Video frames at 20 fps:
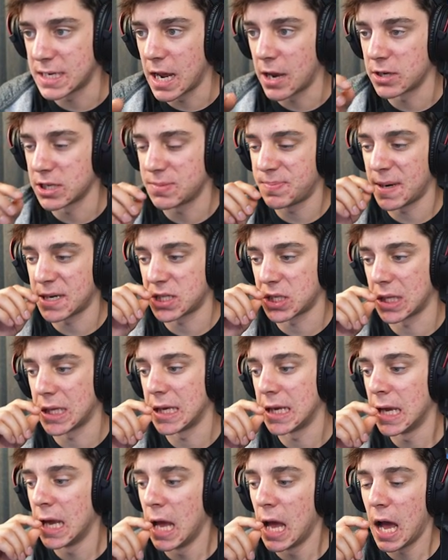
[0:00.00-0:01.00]
now
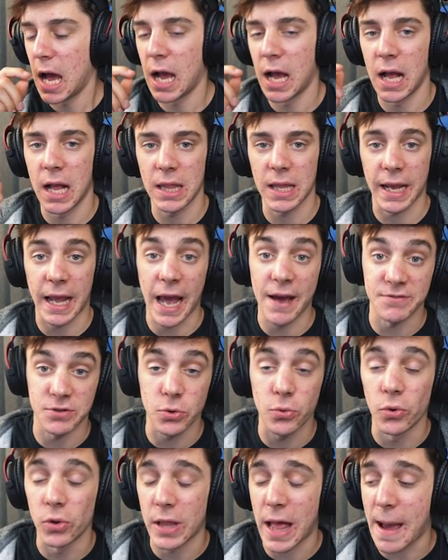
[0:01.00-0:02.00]
especially, like, have
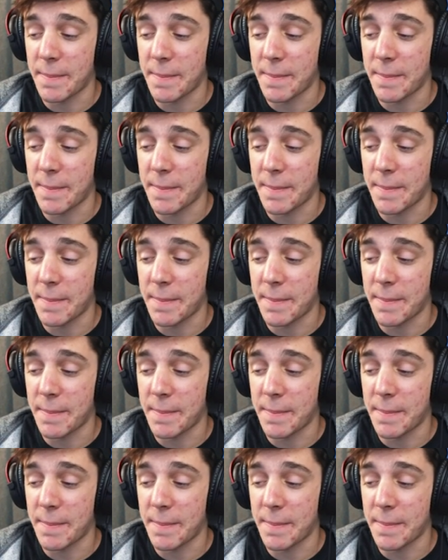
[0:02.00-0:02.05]
school